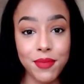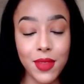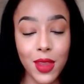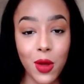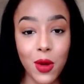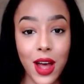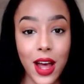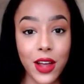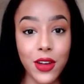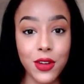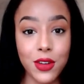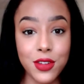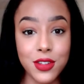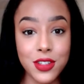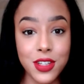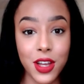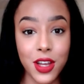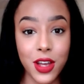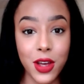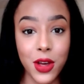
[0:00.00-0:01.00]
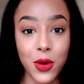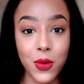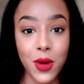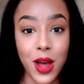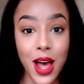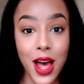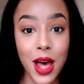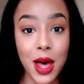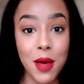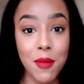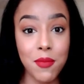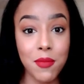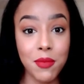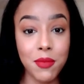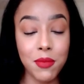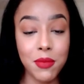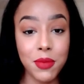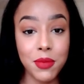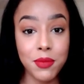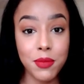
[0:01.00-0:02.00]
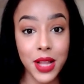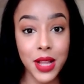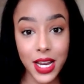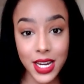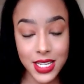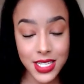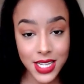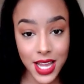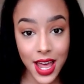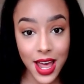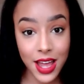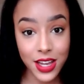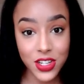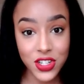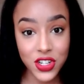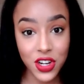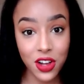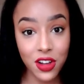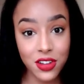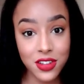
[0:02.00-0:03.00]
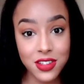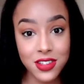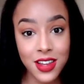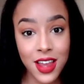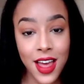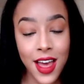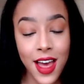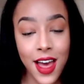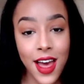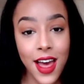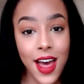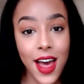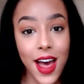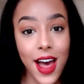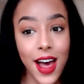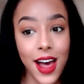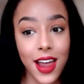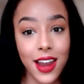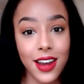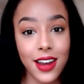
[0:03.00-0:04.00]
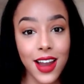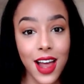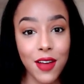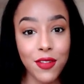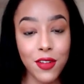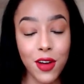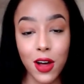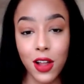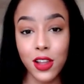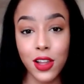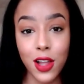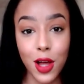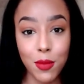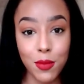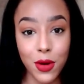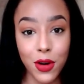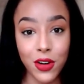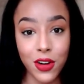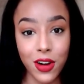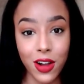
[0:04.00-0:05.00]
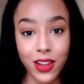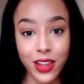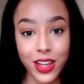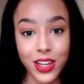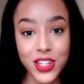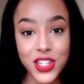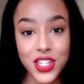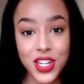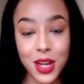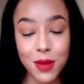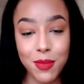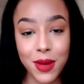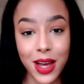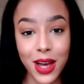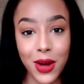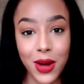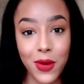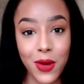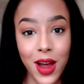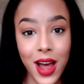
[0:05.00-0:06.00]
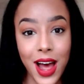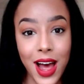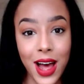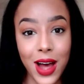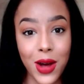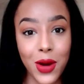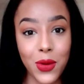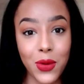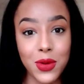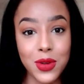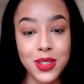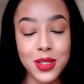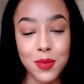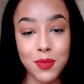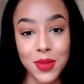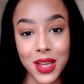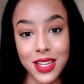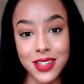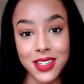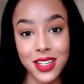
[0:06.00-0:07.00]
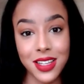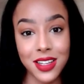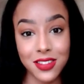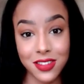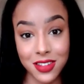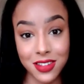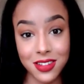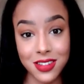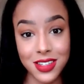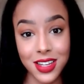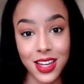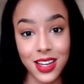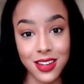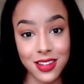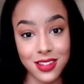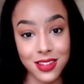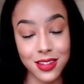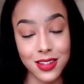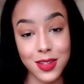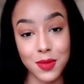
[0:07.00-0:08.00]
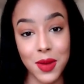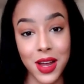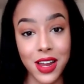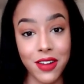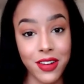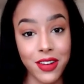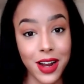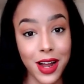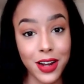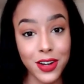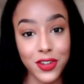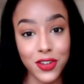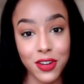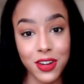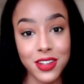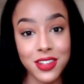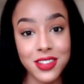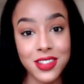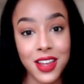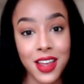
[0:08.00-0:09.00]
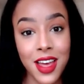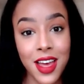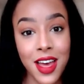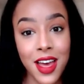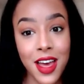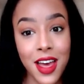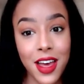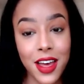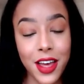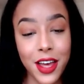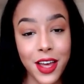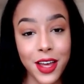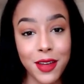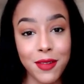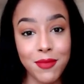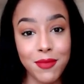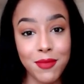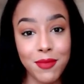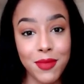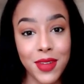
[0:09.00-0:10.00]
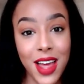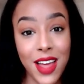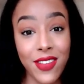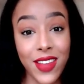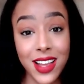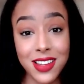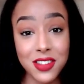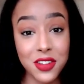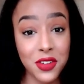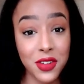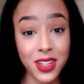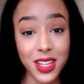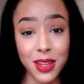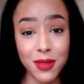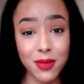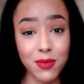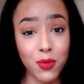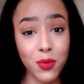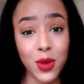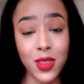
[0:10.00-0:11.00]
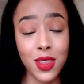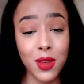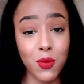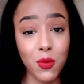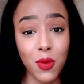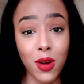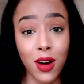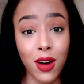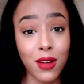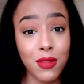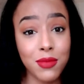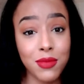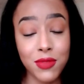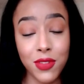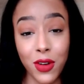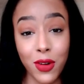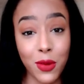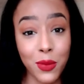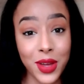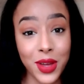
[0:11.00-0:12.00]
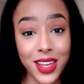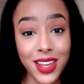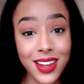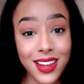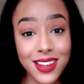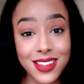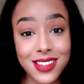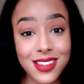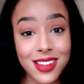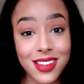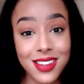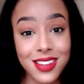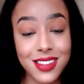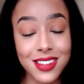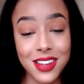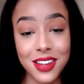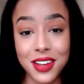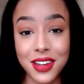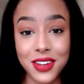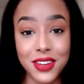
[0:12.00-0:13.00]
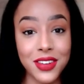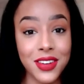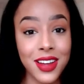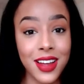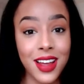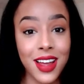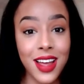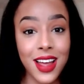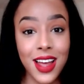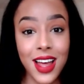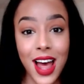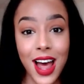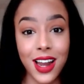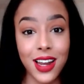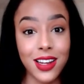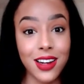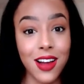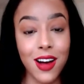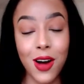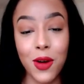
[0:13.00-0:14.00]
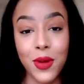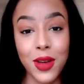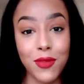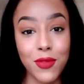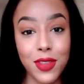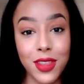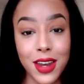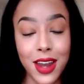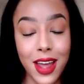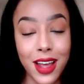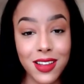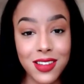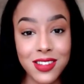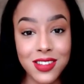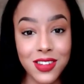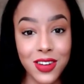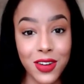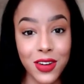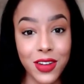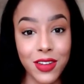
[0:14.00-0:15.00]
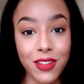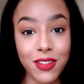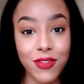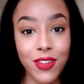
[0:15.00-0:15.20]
I also planning to get headshots, and I've got a lot more knowledge about how to basically succeed as an aspiring actress, and that's only within 4 weeks, so I can't wait for the next sort of